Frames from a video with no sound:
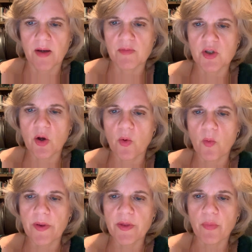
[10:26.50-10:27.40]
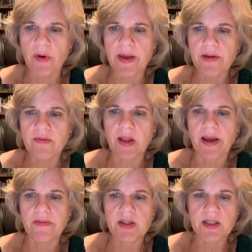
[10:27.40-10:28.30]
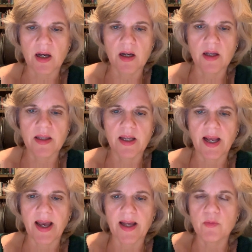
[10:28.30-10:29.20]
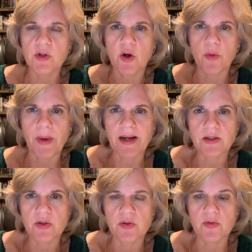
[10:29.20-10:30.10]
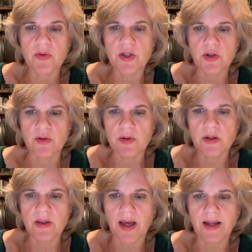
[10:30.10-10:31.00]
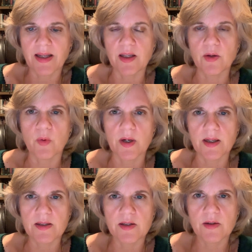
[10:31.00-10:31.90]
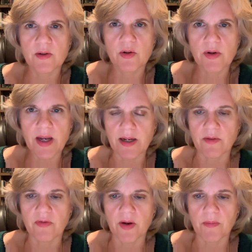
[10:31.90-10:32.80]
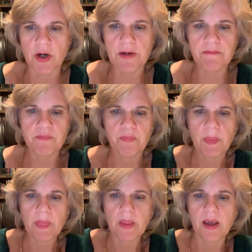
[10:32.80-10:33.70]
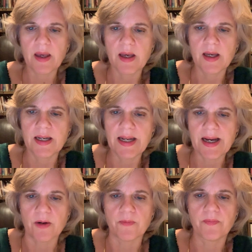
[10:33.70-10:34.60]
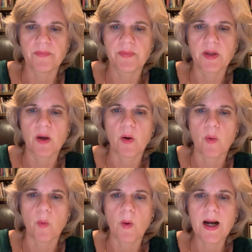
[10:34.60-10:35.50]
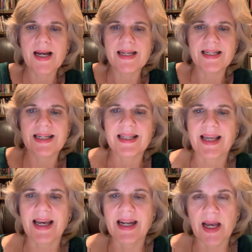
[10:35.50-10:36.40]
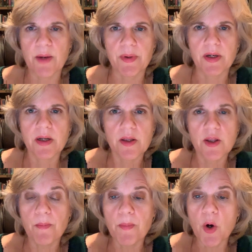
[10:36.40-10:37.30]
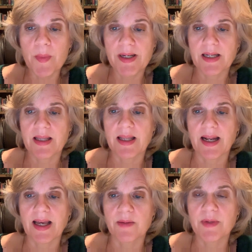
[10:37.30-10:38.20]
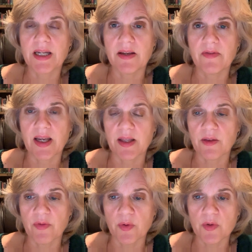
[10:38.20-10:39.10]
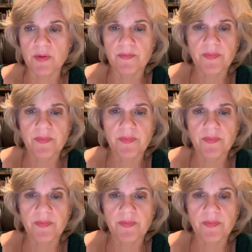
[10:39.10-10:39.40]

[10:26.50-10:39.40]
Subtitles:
So when the breath of life is gone, then Adam would go back to the dirt that he was created from, right? Now, why didn't that happen the moment that Adam and Eve ate the fruit?